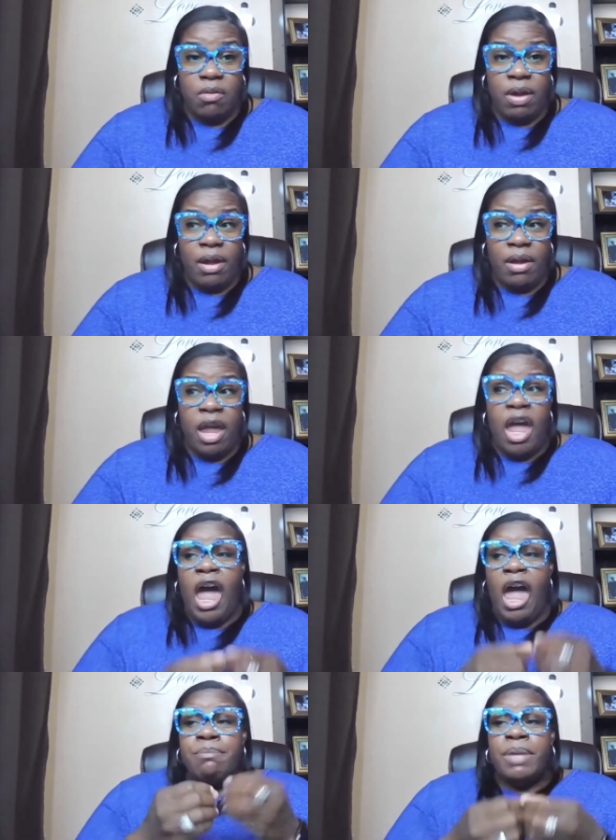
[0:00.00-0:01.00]
Okay.
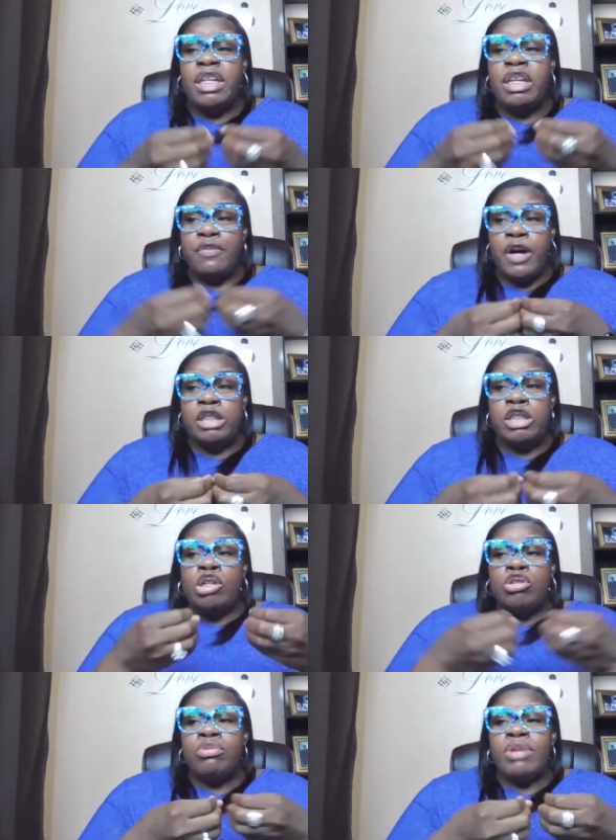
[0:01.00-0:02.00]
And many of
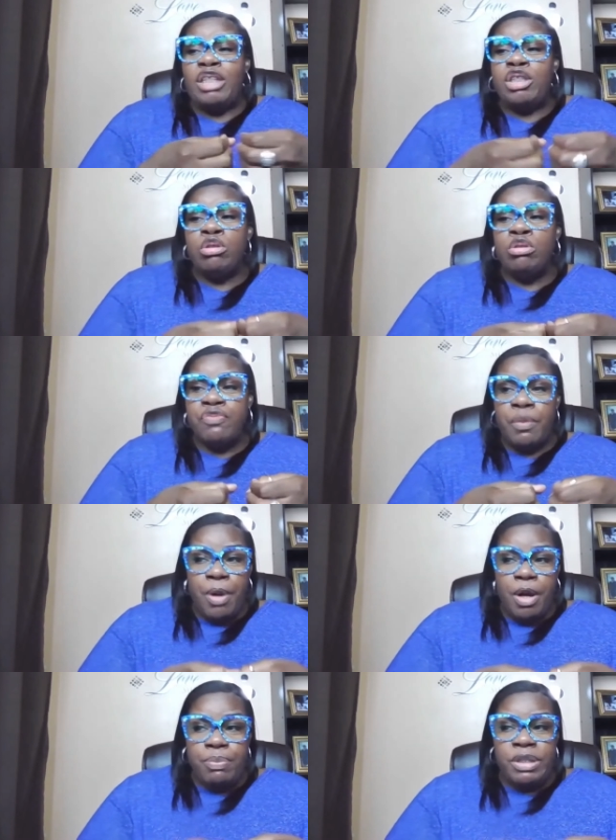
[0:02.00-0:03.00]
us do not choose for
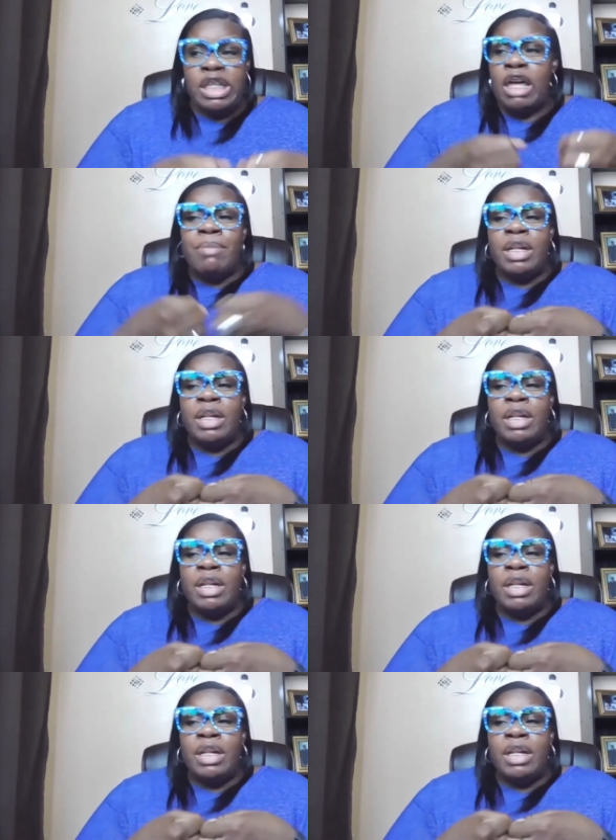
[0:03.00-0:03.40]
purpose.